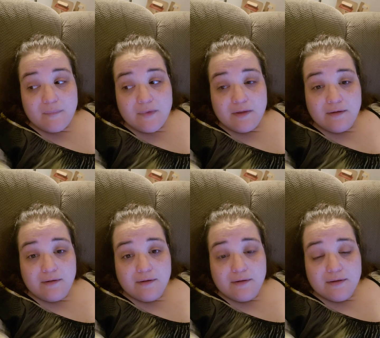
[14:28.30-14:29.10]

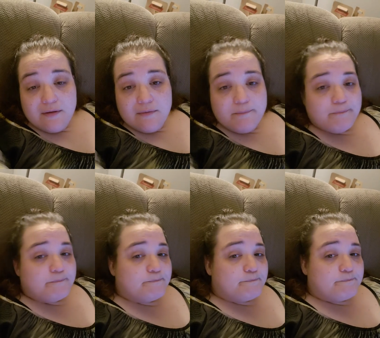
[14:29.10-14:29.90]

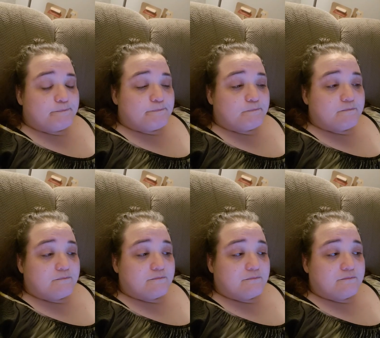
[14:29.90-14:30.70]

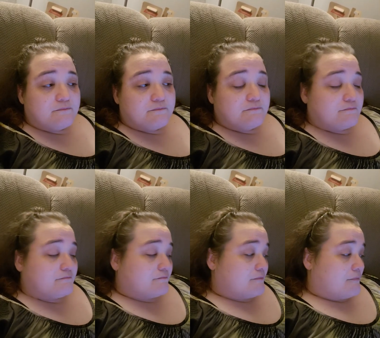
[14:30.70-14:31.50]

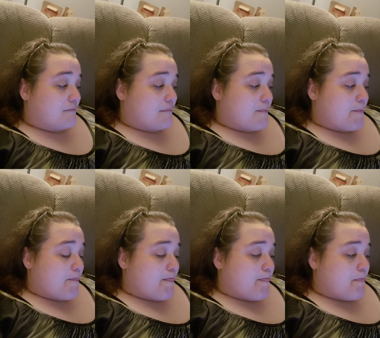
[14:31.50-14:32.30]

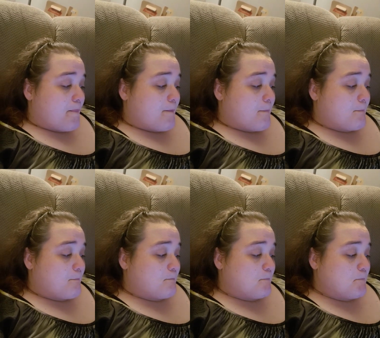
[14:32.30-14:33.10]

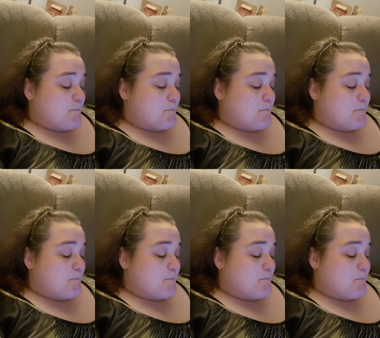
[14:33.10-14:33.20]
(no one is talking)